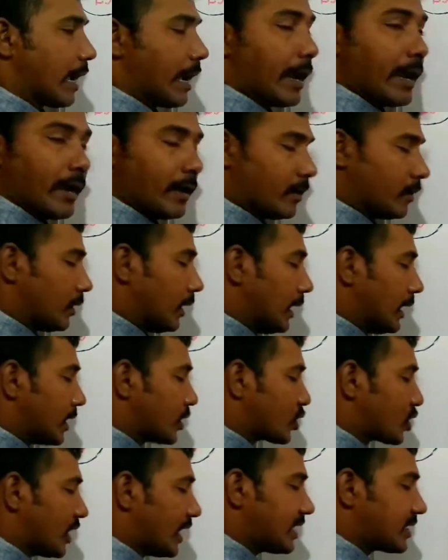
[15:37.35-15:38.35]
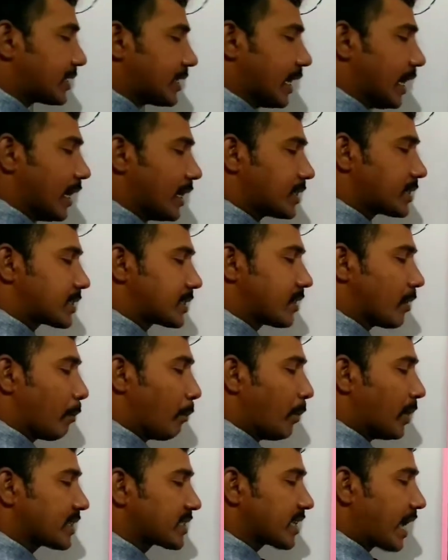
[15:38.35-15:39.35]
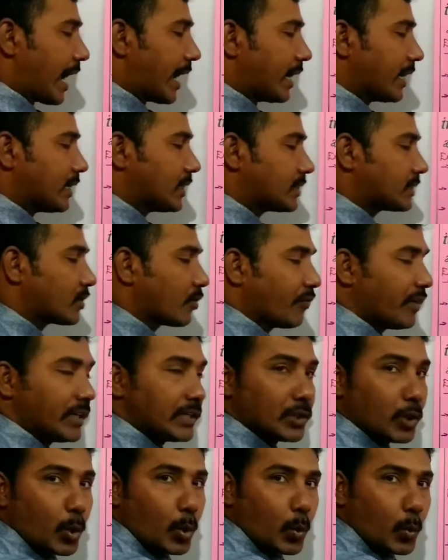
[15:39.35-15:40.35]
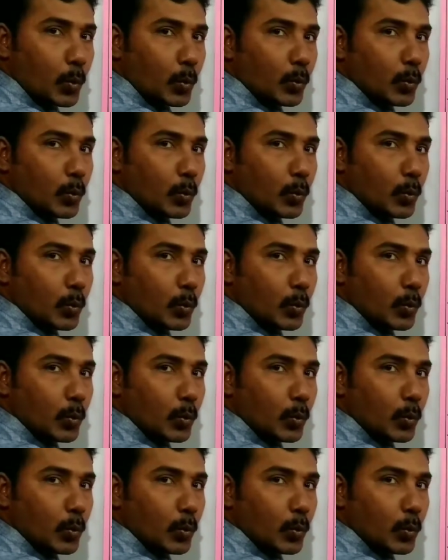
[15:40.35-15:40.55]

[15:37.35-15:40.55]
And she sits beside the window.